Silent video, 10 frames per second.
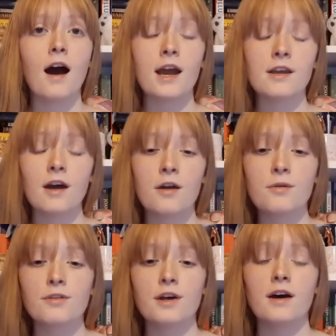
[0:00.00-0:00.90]
I
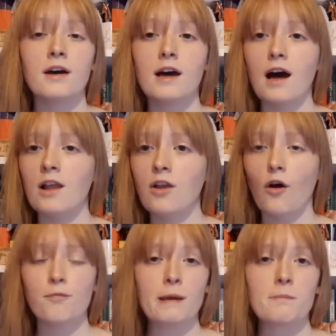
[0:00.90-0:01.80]
know that a lot
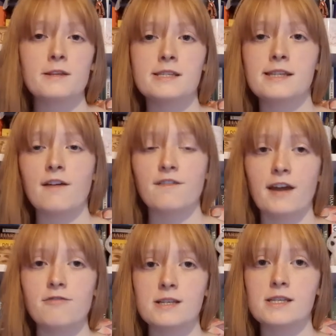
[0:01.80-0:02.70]
of people, this is their
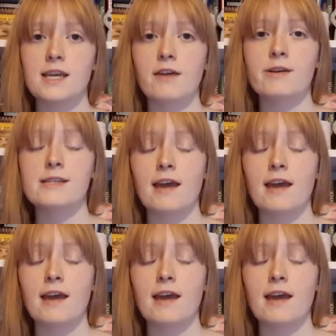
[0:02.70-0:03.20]
favourite series.